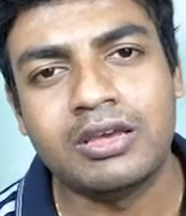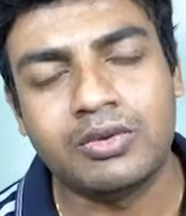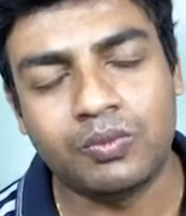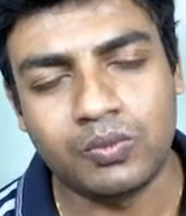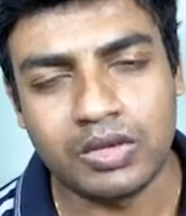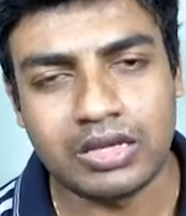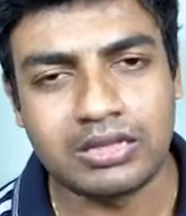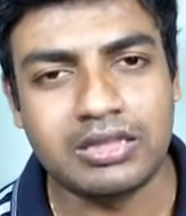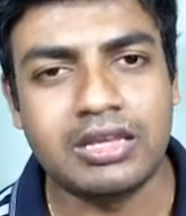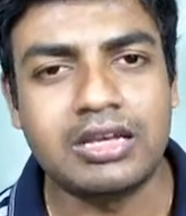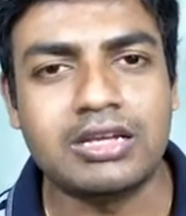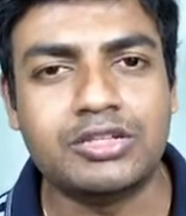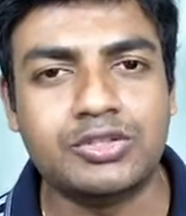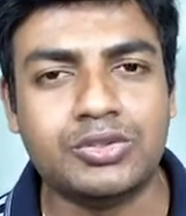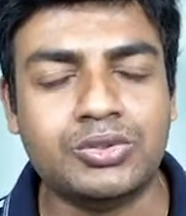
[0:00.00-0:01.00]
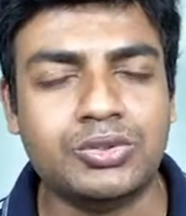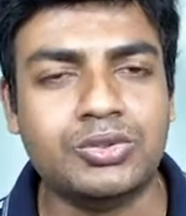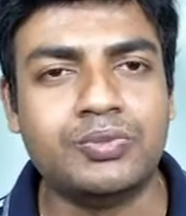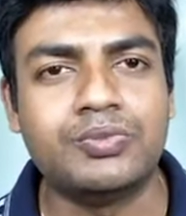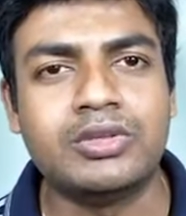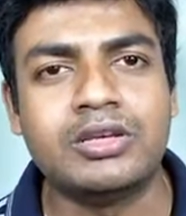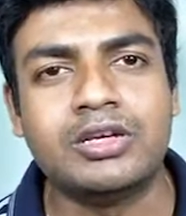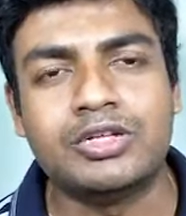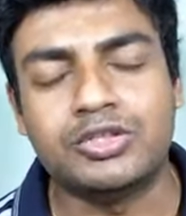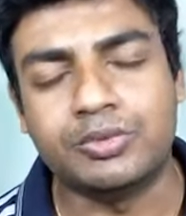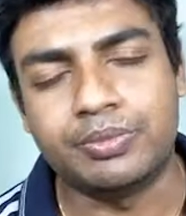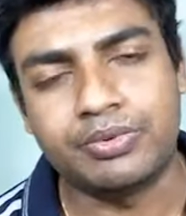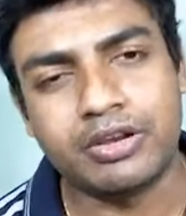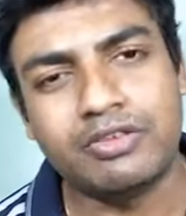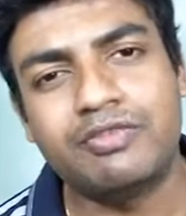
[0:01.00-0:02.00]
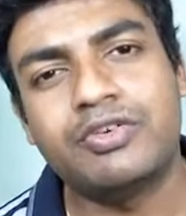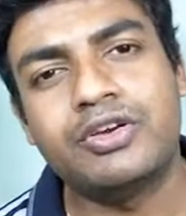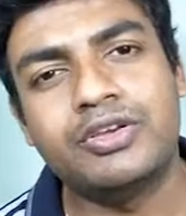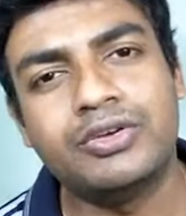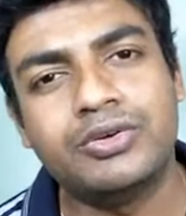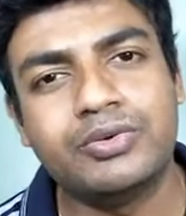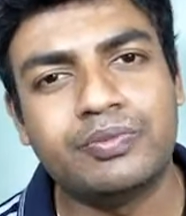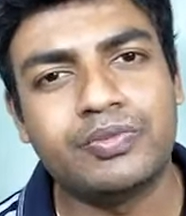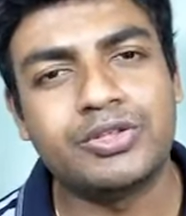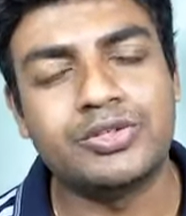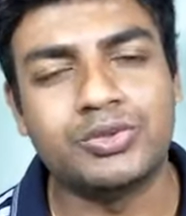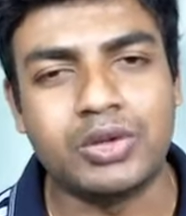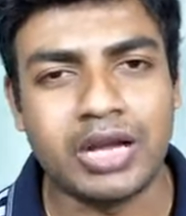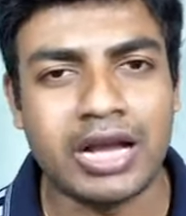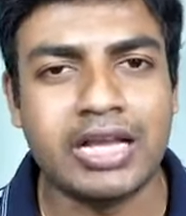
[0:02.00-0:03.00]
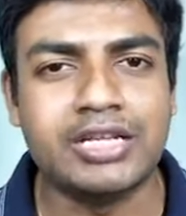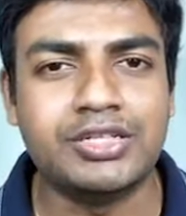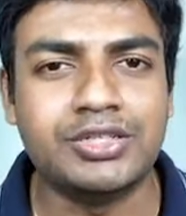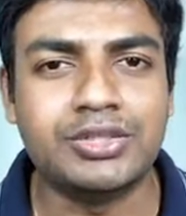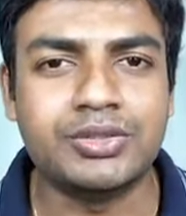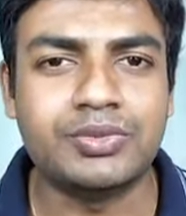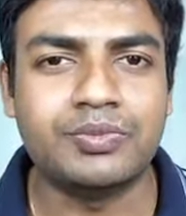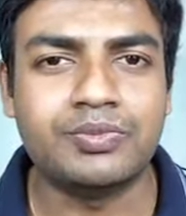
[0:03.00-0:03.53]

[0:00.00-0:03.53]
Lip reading: We are there to pray for you, to guide you.